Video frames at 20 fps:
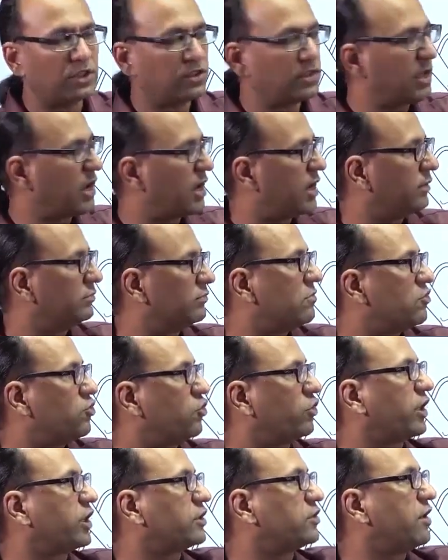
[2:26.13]
The
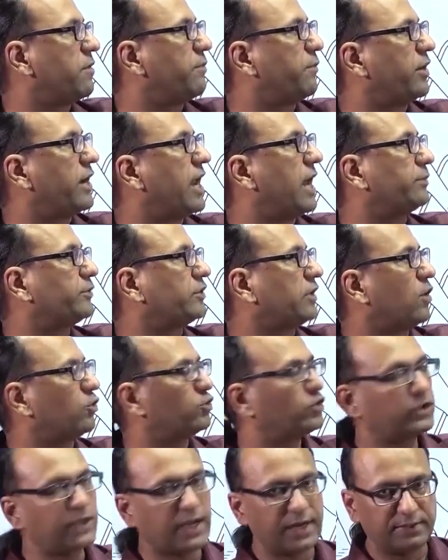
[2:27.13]
uterus will prolapse
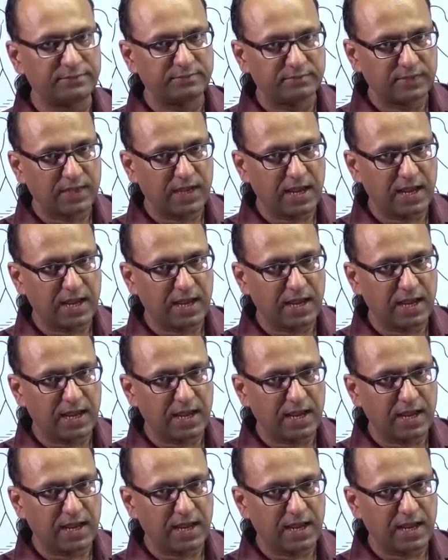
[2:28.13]
outside,